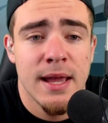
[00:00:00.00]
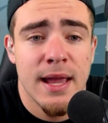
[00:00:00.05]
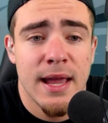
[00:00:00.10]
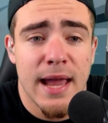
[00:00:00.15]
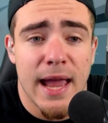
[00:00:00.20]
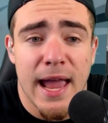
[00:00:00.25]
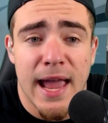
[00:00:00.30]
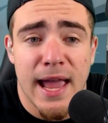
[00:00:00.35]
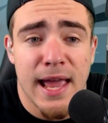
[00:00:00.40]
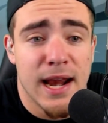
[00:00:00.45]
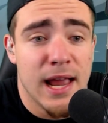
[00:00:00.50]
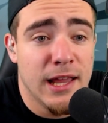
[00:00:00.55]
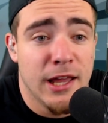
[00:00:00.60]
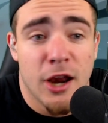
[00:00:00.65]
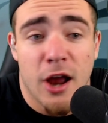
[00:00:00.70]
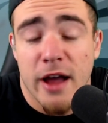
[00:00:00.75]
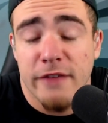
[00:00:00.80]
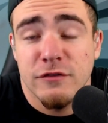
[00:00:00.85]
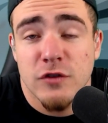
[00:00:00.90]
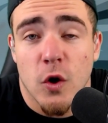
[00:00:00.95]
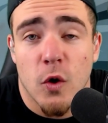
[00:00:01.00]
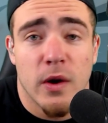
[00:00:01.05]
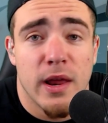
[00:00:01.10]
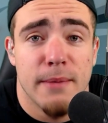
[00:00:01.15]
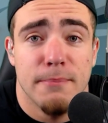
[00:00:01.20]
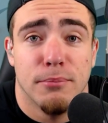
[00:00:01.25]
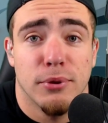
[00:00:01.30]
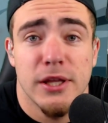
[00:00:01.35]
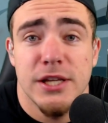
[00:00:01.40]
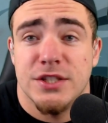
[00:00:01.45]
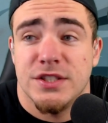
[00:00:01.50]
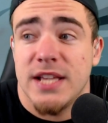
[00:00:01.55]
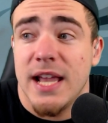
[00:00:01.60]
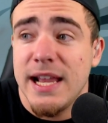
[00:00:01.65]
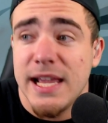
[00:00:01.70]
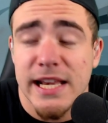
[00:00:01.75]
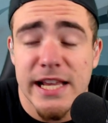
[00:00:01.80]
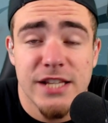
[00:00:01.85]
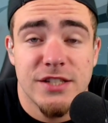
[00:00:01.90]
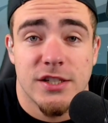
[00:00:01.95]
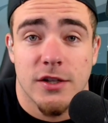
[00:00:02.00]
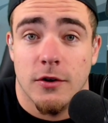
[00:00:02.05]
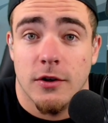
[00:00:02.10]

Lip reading: And, I've told him, please take it easy on